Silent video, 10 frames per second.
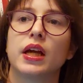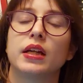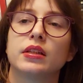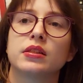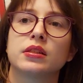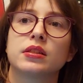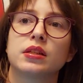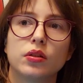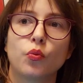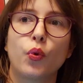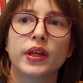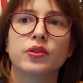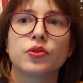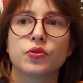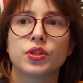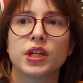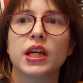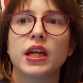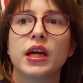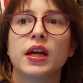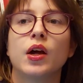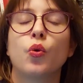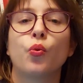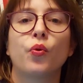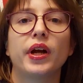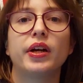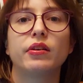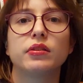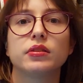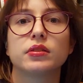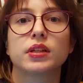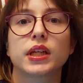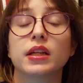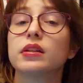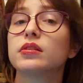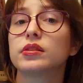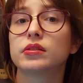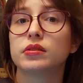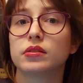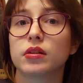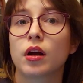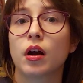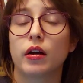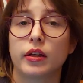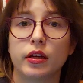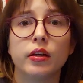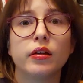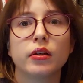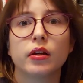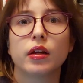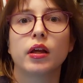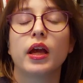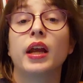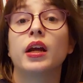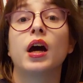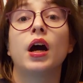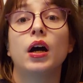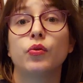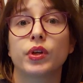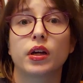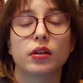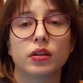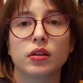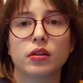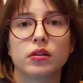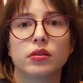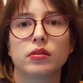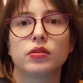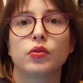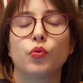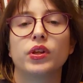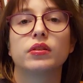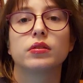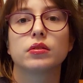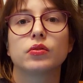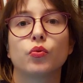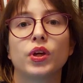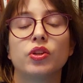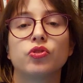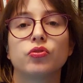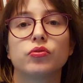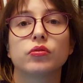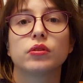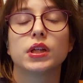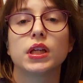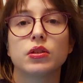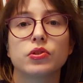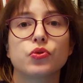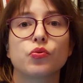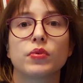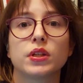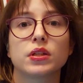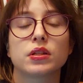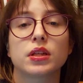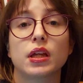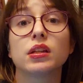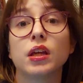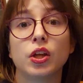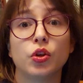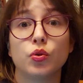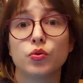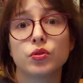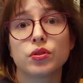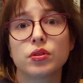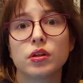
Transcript: and went to see where the killer got in and how he got in, with which uh, instruments that he used,